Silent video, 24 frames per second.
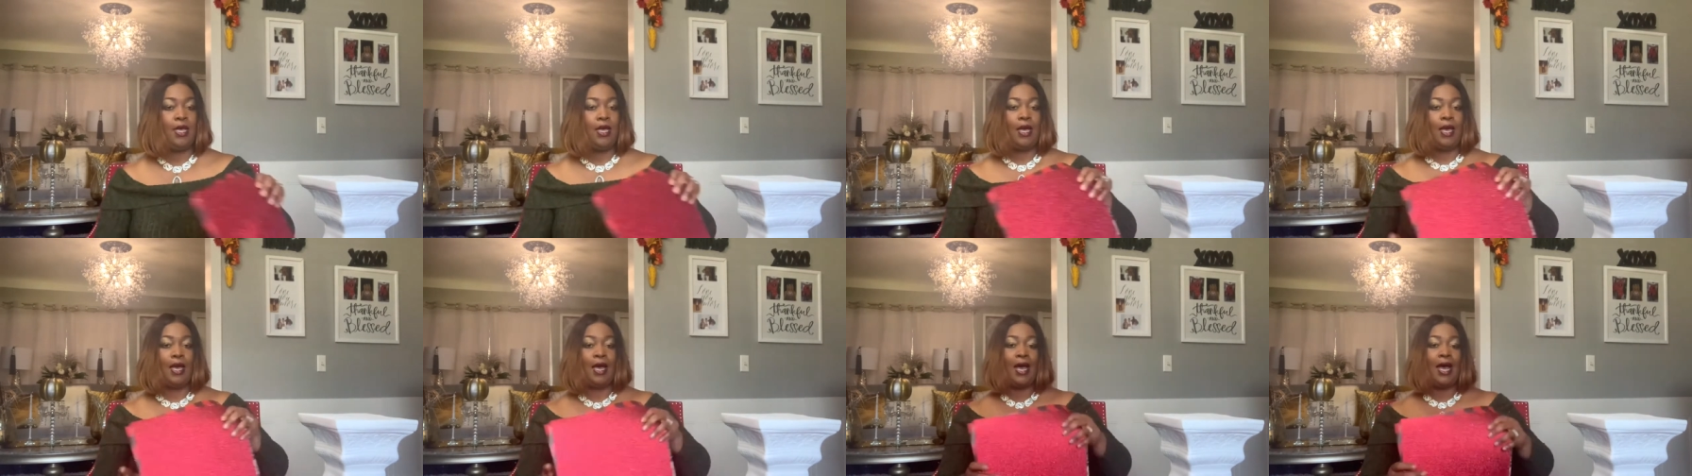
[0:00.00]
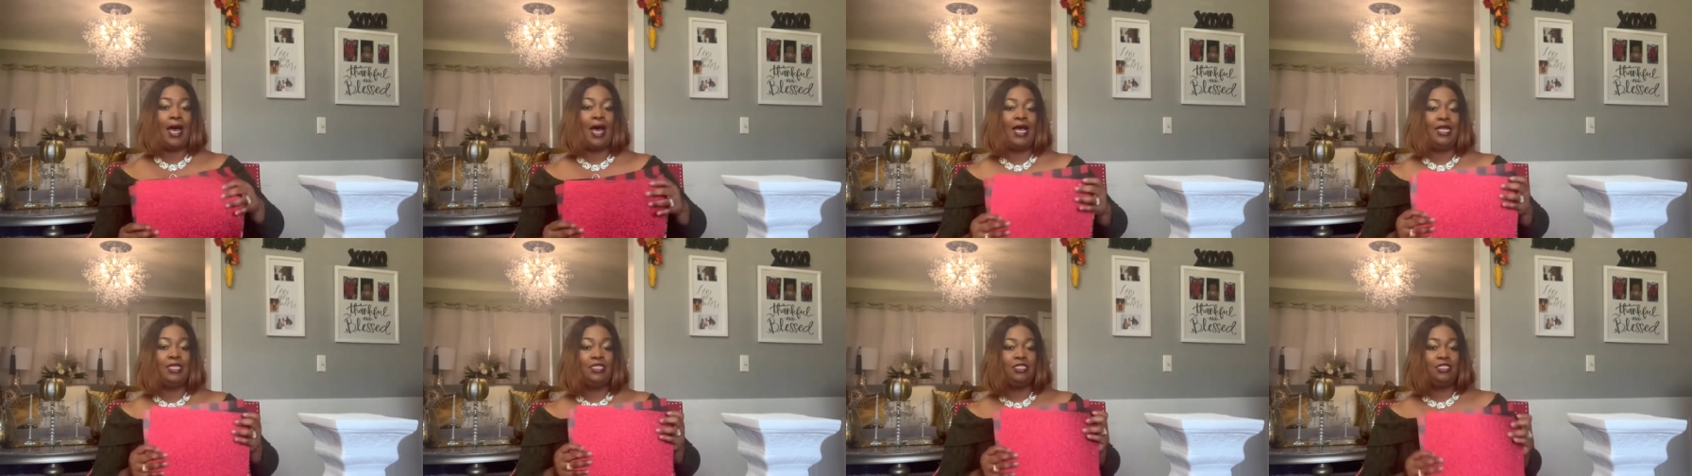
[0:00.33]

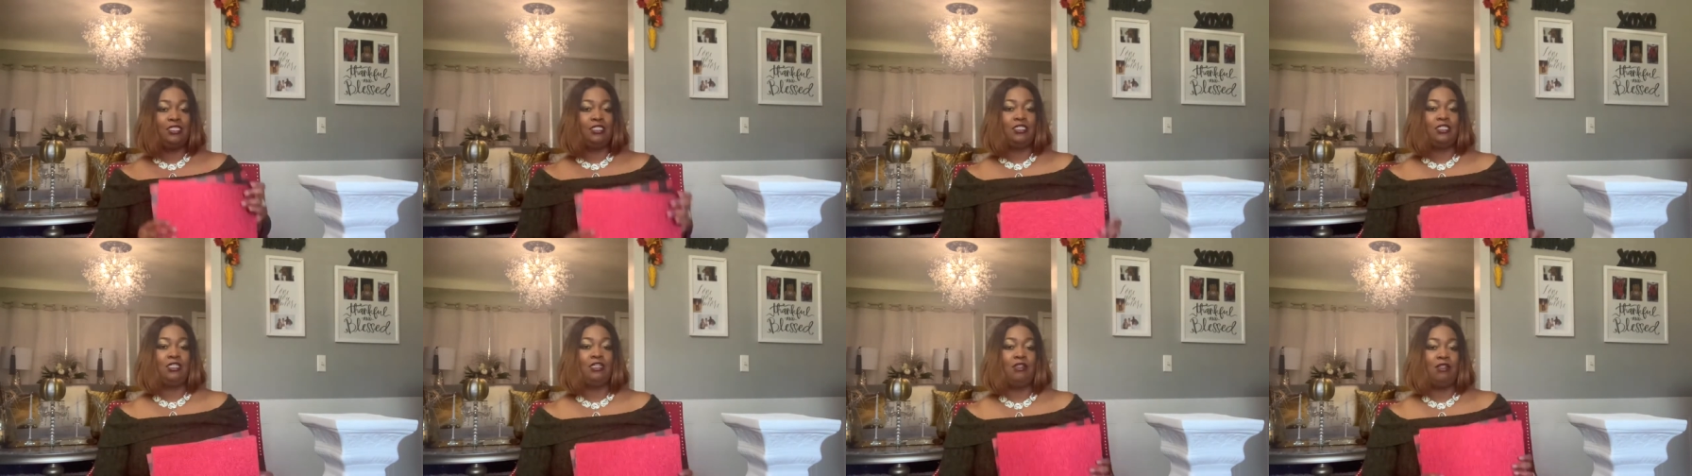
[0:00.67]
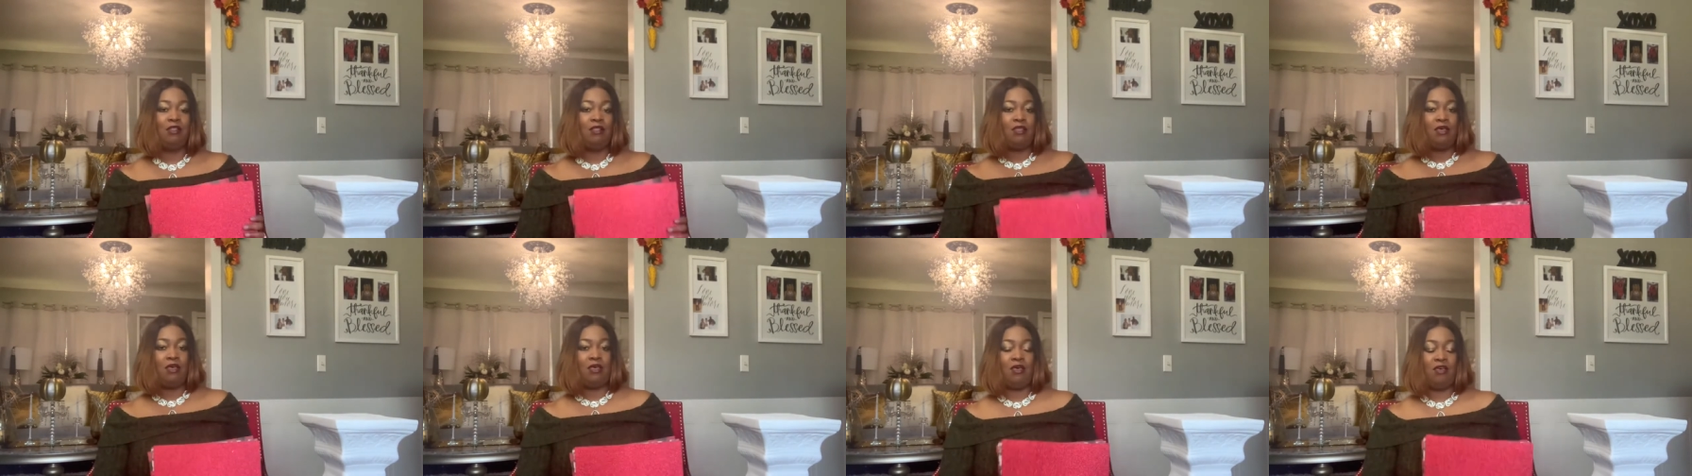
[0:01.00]
I just
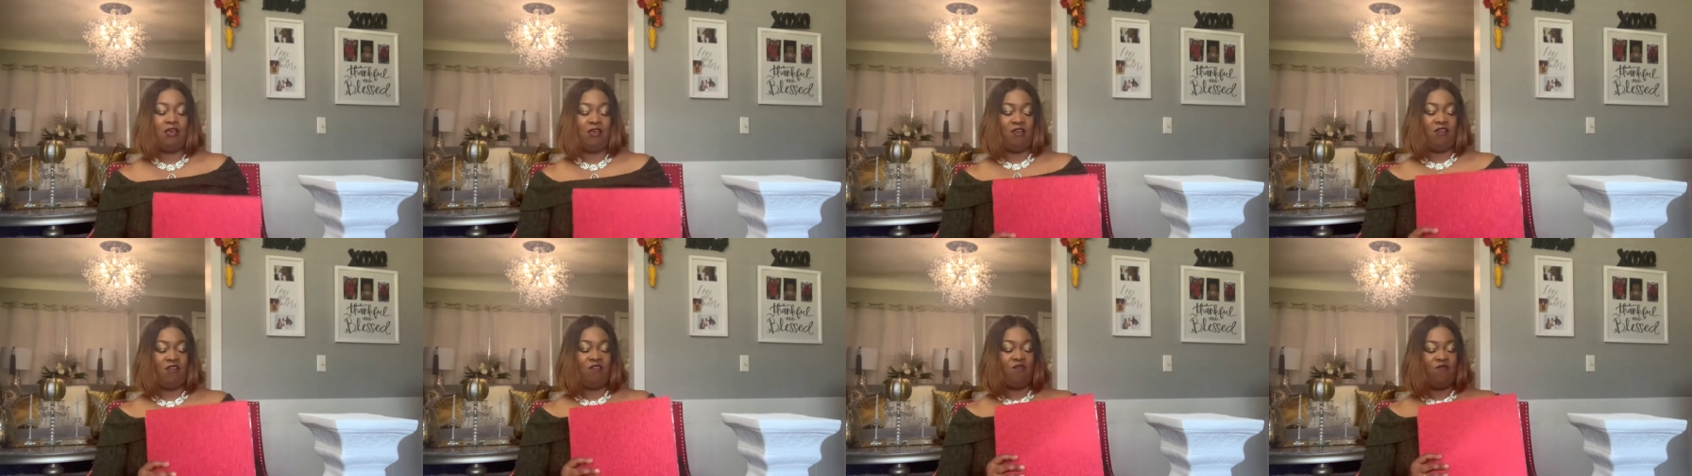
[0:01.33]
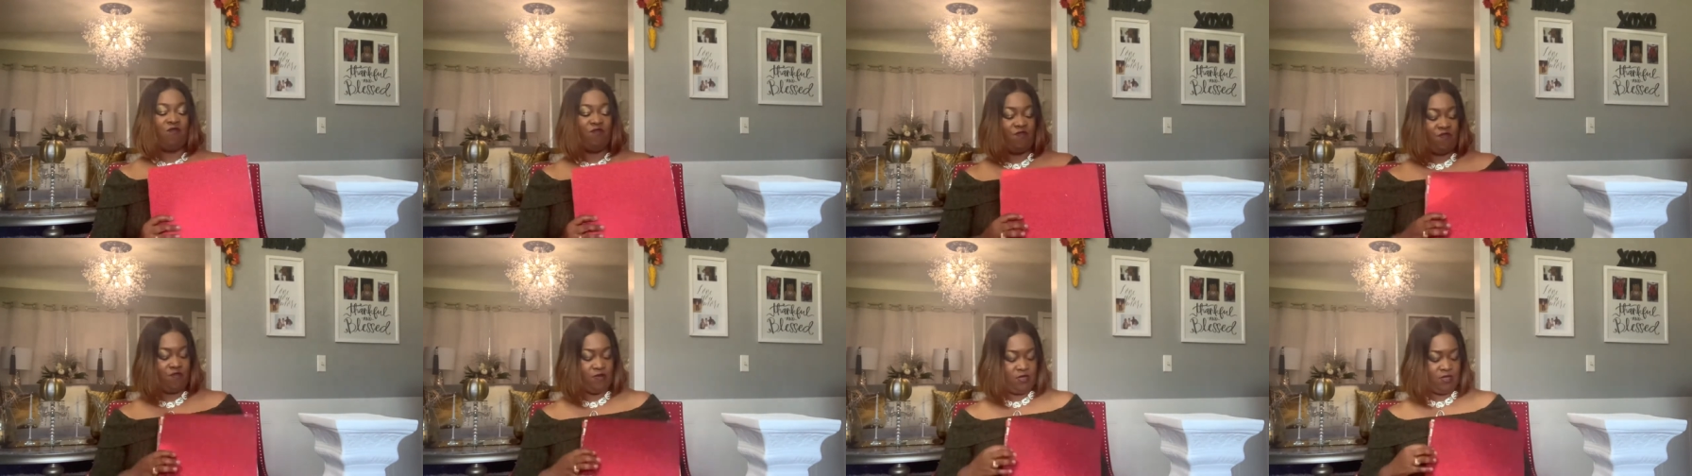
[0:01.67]
love
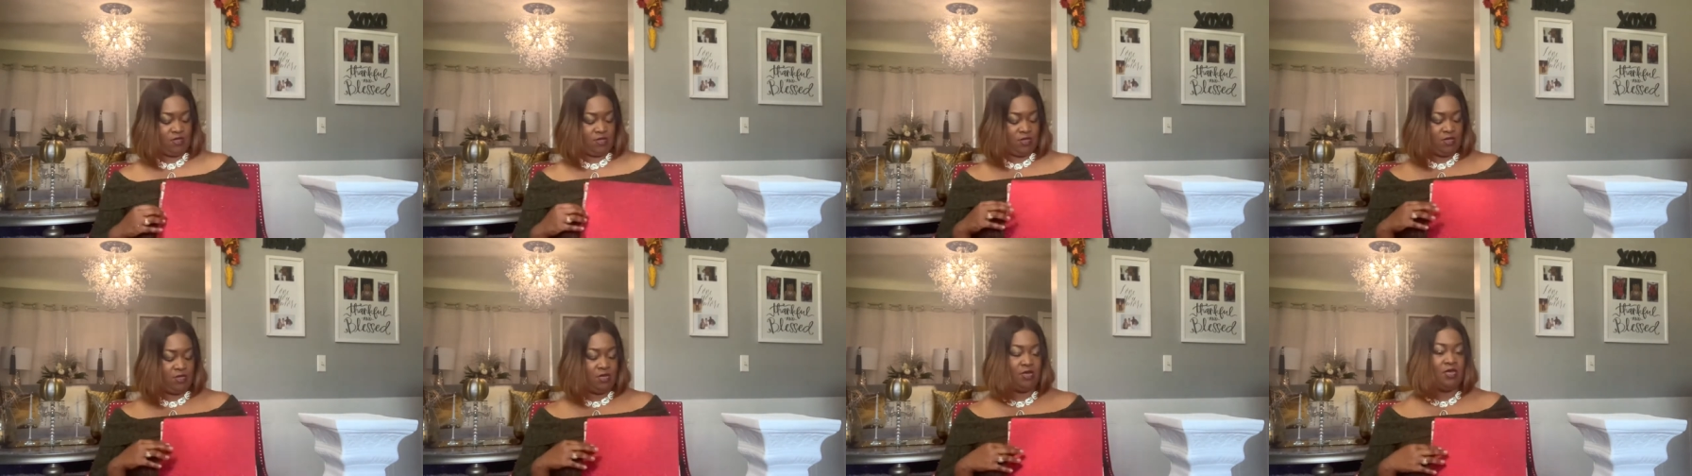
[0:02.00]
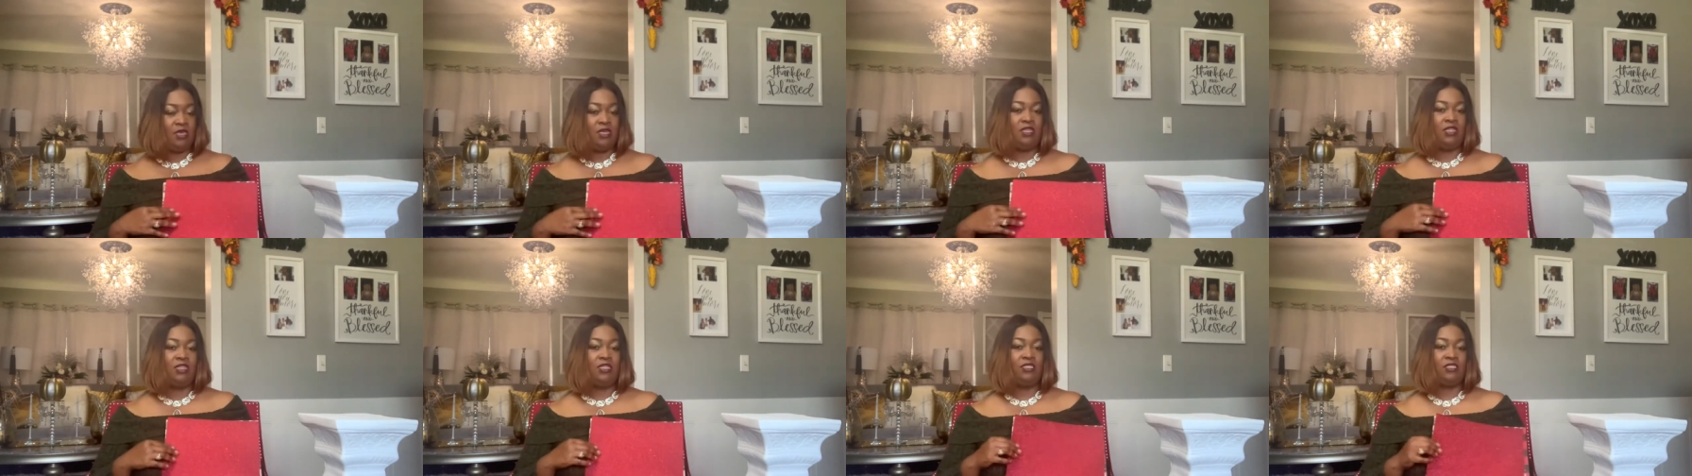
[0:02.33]

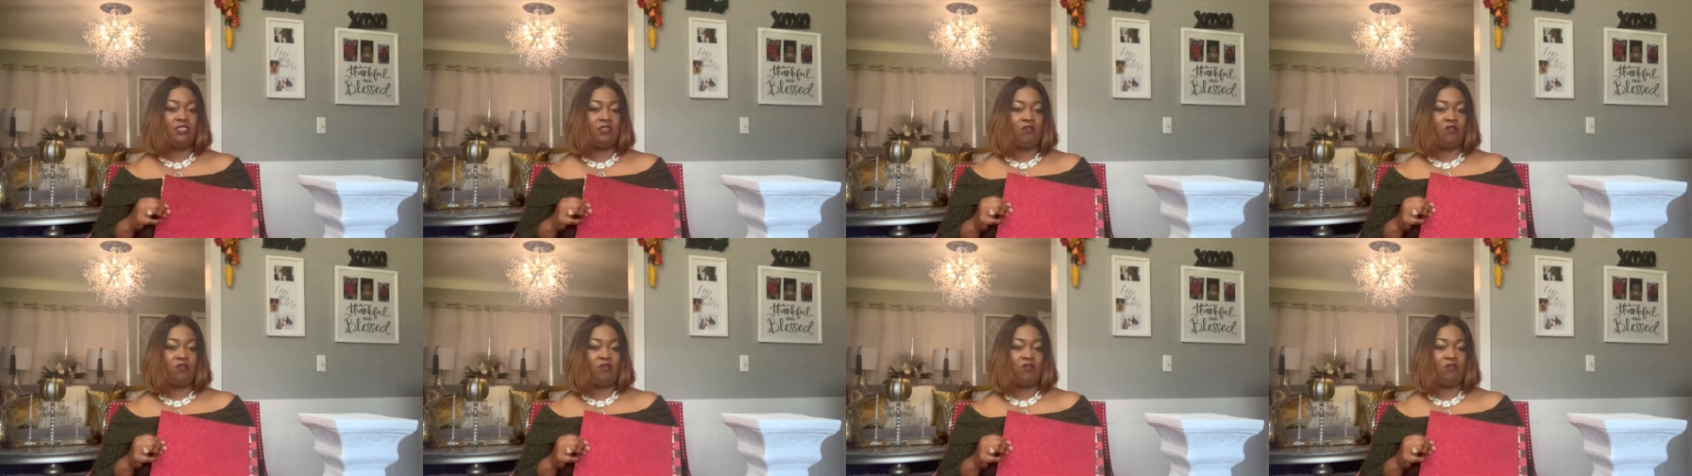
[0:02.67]
this